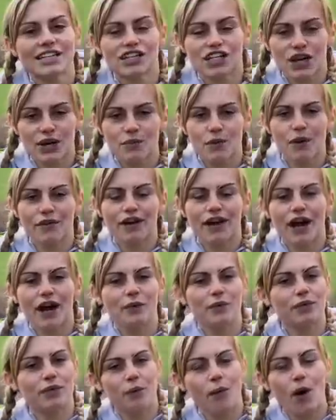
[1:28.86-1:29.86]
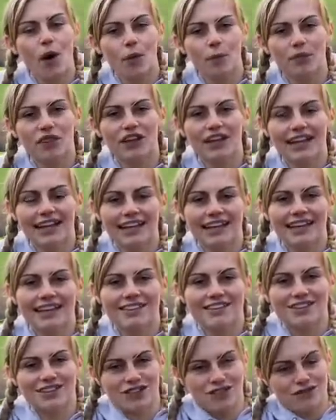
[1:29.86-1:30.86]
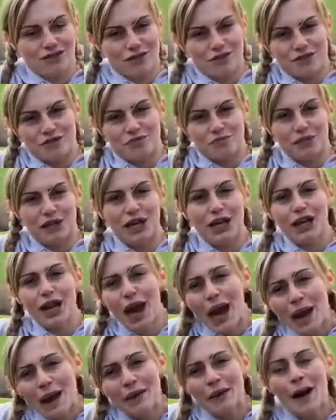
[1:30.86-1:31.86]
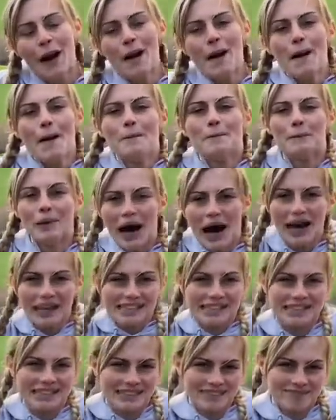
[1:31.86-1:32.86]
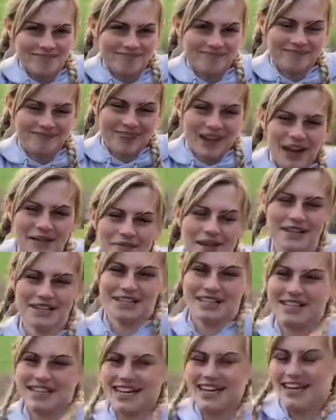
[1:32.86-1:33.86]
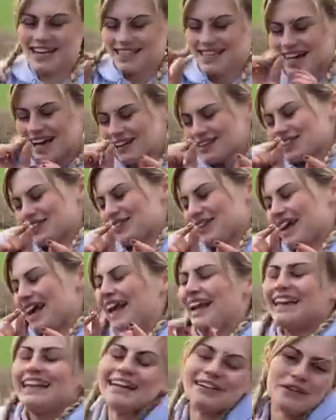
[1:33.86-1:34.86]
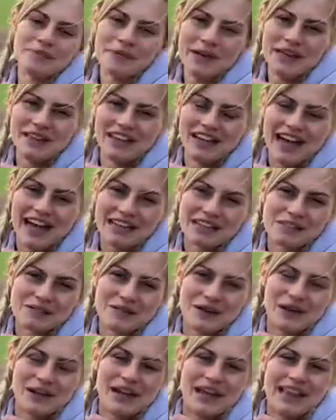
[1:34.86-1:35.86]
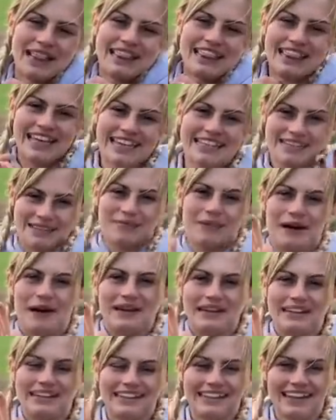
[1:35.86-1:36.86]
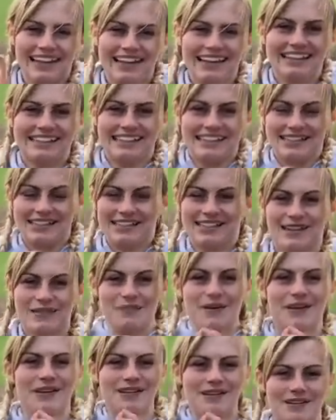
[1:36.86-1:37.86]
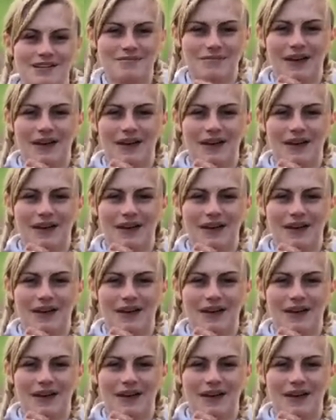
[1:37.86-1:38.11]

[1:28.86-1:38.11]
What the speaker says: don't worry. I will pop the link in the description below. But I mentioned it. I touched on it a little bit in the last one. This one is super duper